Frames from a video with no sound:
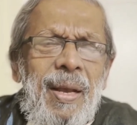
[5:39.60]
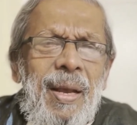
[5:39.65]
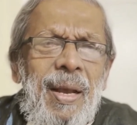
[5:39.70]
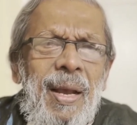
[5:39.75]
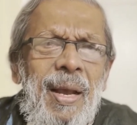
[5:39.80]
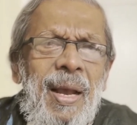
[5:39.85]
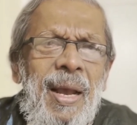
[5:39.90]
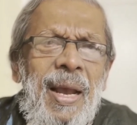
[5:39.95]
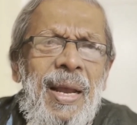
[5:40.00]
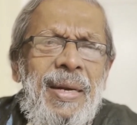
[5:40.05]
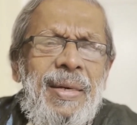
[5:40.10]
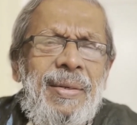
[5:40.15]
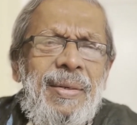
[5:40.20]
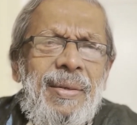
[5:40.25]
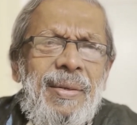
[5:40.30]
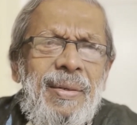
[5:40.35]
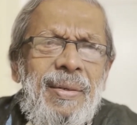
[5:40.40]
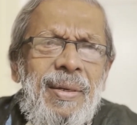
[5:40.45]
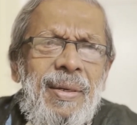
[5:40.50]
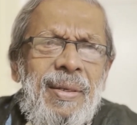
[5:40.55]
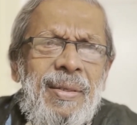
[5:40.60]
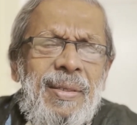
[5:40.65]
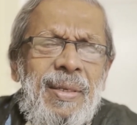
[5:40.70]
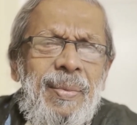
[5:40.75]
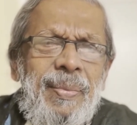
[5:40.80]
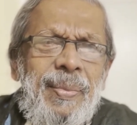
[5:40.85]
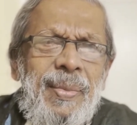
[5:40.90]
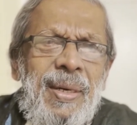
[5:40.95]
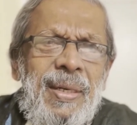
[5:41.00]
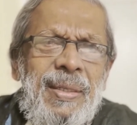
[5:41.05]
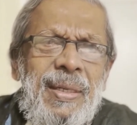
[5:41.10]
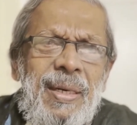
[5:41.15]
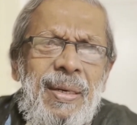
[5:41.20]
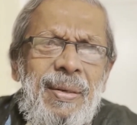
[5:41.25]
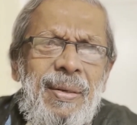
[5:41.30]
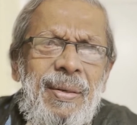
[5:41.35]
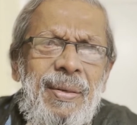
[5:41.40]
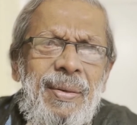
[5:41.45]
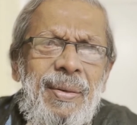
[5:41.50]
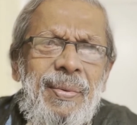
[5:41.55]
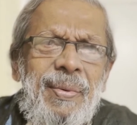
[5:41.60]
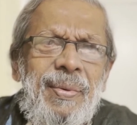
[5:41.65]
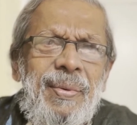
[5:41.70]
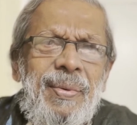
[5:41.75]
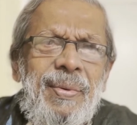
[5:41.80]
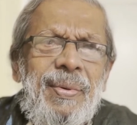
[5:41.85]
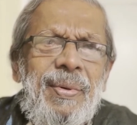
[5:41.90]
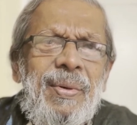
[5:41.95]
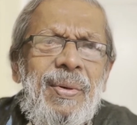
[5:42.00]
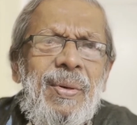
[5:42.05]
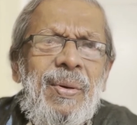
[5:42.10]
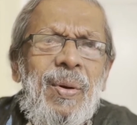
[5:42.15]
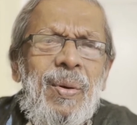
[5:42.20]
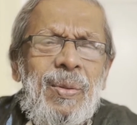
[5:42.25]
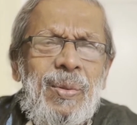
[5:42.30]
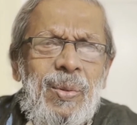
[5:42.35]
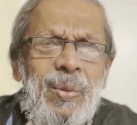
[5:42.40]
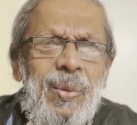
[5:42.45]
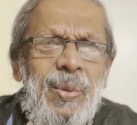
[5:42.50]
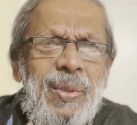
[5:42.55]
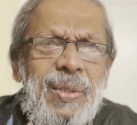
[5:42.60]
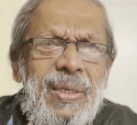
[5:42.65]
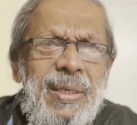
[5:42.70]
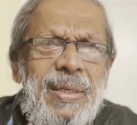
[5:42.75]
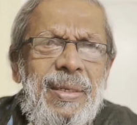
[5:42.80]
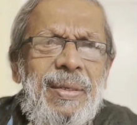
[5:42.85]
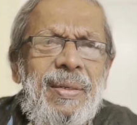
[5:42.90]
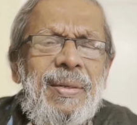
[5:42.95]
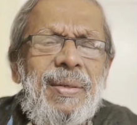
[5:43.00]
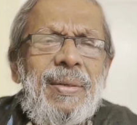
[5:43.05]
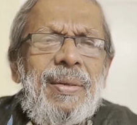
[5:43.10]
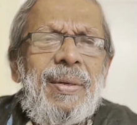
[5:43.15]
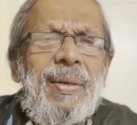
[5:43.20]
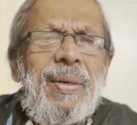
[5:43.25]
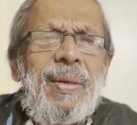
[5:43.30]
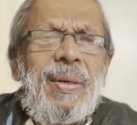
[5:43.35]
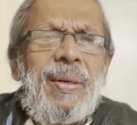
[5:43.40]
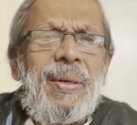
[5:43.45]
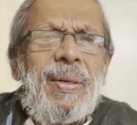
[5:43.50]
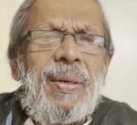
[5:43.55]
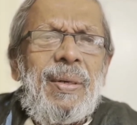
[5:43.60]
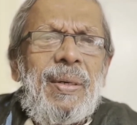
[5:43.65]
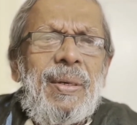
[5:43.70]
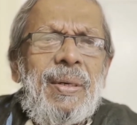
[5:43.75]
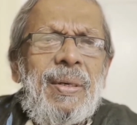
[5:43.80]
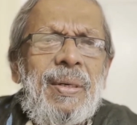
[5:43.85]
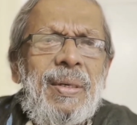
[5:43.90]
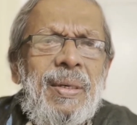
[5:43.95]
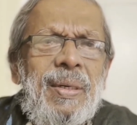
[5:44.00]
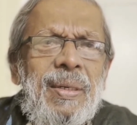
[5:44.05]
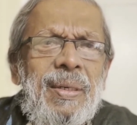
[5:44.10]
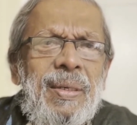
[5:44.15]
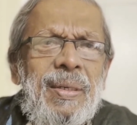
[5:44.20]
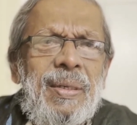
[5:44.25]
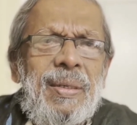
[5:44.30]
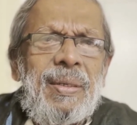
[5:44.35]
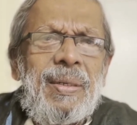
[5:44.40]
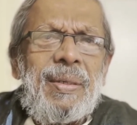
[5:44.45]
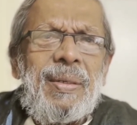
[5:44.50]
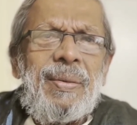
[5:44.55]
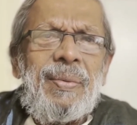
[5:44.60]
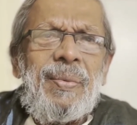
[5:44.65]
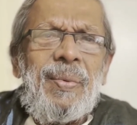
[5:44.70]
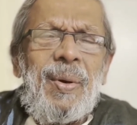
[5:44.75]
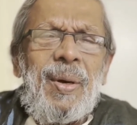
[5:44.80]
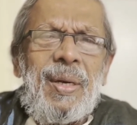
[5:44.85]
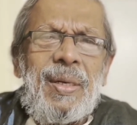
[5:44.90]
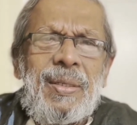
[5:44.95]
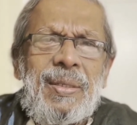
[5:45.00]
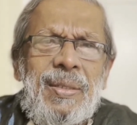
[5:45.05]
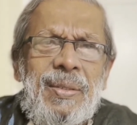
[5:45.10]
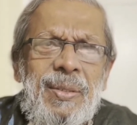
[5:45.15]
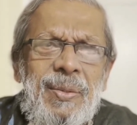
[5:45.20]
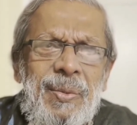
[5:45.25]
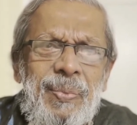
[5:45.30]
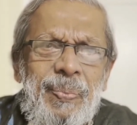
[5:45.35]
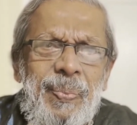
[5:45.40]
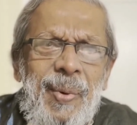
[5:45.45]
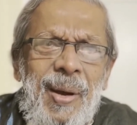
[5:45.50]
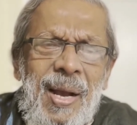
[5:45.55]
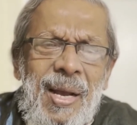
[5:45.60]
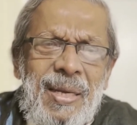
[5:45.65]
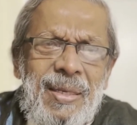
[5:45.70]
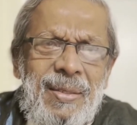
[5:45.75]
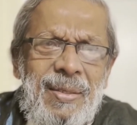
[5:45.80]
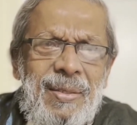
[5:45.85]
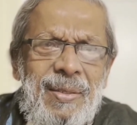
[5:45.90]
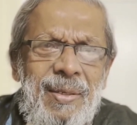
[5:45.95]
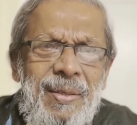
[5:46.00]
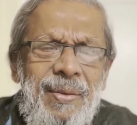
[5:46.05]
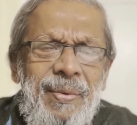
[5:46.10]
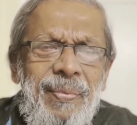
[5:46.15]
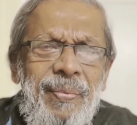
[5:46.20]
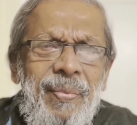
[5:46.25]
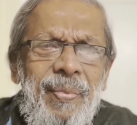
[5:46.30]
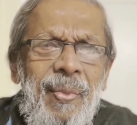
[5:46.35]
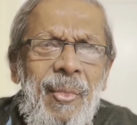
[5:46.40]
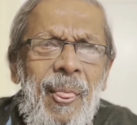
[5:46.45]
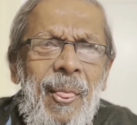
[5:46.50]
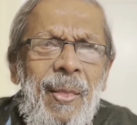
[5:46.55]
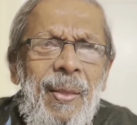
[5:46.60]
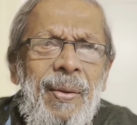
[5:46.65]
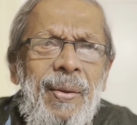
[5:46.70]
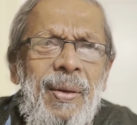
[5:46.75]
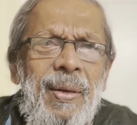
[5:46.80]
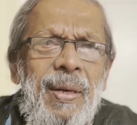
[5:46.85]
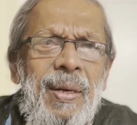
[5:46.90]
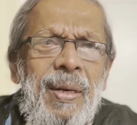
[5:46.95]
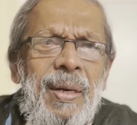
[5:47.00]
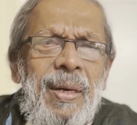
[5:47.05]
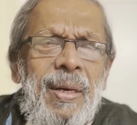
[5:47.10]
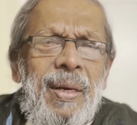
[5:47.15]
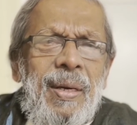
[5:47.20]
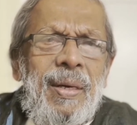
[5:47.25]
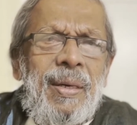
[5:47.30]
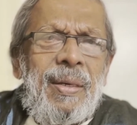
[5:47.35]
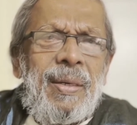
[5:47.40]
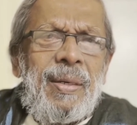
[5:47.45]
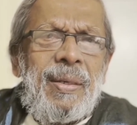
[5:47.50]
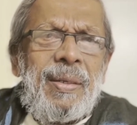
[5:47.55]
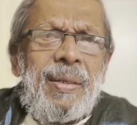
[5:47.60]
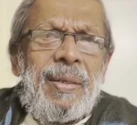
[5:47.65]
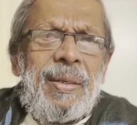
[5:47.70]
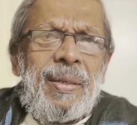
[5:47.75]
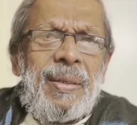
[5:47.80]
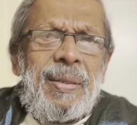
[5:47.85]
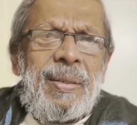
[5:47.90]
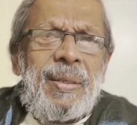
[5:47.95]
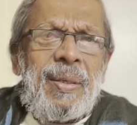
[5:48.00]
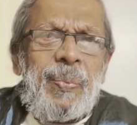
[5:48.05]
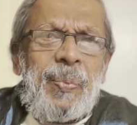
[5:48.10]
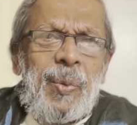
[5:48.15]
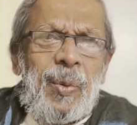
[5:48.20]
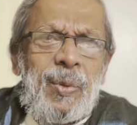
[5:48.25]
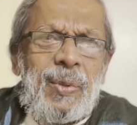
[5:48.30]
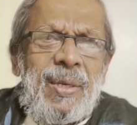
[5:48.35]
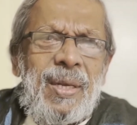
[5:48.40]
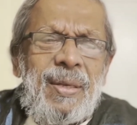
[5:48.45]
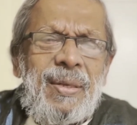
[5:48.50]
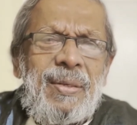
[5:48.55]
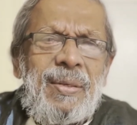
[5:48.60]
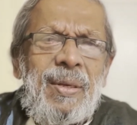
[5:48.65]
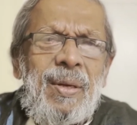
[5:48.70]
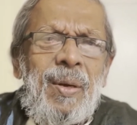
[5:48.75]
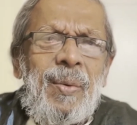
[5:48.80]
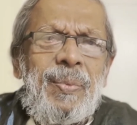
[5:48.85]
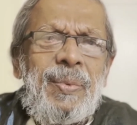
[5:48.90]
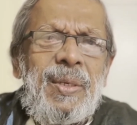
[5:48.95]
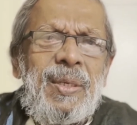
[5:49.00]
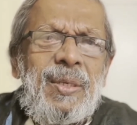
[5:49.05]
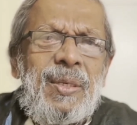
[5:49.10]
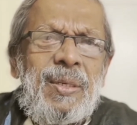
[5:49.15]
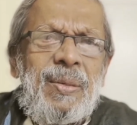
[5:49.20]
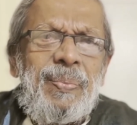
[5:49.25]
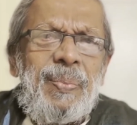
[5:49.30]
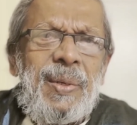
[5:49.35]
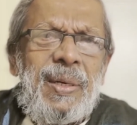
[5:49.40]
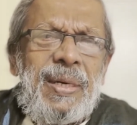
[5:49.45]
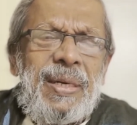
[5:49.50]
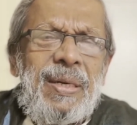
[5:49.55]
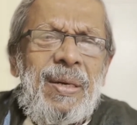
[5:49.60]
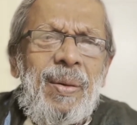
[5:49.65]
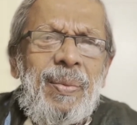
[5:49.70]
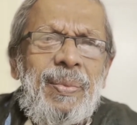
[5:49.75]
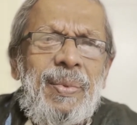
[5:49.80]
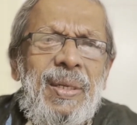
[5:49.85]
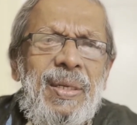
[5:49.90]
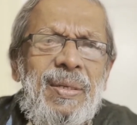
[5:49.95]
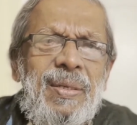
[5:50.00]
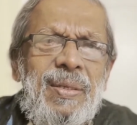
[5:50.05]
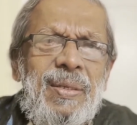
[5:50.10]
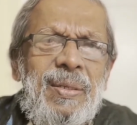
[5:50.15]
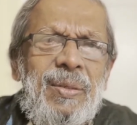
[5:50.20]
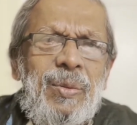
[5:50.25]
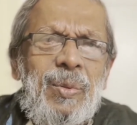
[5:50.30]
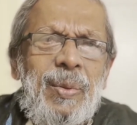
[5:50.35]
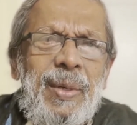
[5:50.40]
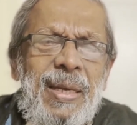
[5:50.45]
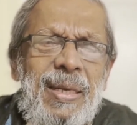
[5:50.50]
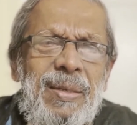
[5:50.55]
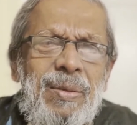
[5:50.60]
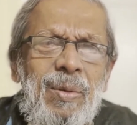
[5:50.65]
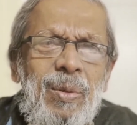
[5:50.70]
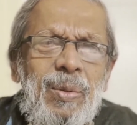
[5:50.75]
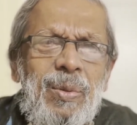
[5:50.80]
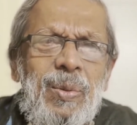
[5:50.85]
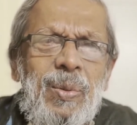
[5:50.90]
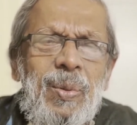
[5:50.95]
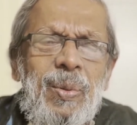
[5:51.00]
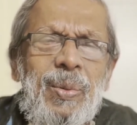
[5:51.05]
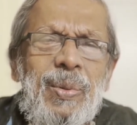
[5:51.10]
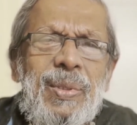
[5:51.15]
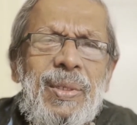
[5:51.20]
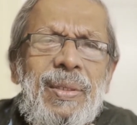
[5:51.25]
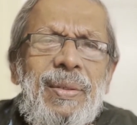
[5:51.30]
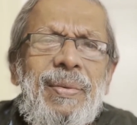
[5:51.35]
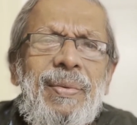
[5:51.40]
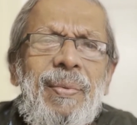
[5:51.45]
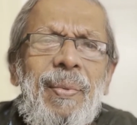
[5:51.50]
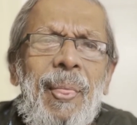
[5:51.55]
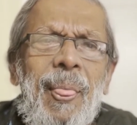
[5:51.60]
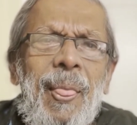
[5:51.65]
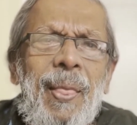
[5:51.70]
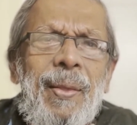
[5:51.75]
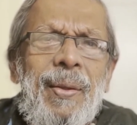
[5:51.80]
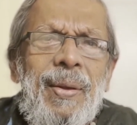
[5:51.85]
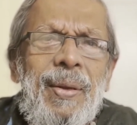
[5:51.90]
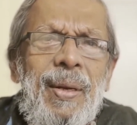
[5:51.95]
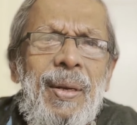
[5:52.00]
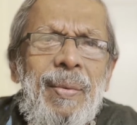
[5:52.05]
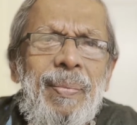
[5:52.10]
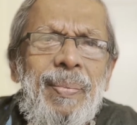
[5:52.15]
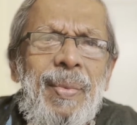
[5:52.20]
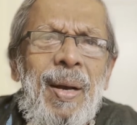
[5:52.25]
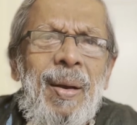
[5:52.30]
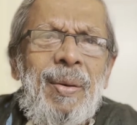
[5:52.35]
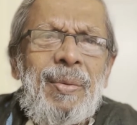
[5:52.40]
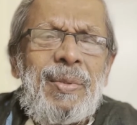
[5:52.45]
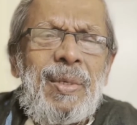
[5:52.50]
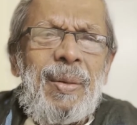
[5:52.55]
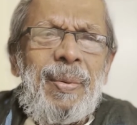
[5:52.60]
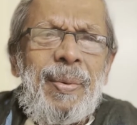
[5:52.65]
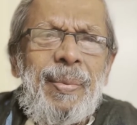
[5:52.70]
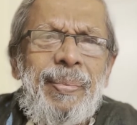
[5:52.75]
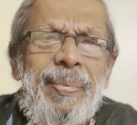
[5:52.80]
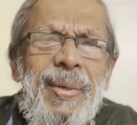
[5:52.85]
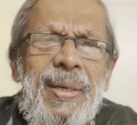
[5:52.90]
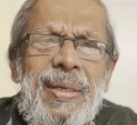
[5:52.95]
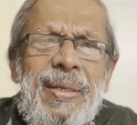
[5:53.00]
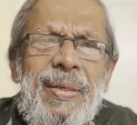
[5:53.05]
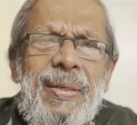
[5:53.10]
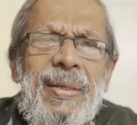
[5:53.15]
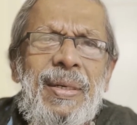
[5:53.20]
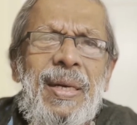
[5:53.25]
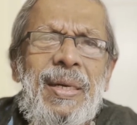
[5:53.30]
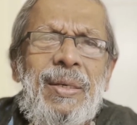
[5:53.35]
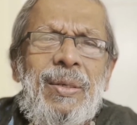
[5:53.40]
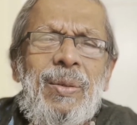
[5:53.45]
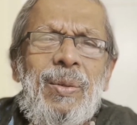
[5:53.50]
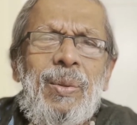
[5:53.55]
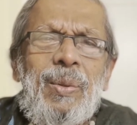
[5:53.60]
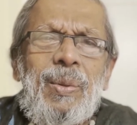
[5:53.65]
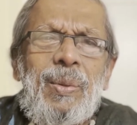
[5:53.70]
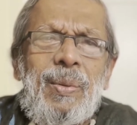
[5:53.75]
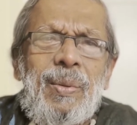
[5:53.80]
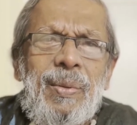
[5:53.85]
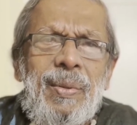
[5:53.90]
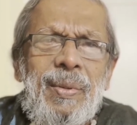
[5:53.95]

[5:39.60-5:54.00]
and some other constitution was passed. The process of this building of this today's constitution, Bhau Saheb Ambedkar had to